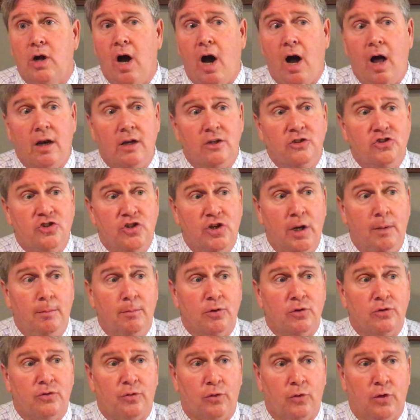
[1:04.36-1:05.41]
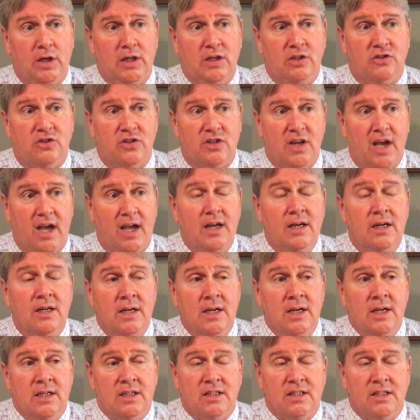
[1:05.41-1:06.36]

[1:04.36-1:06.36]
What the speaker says: College numbers for each state.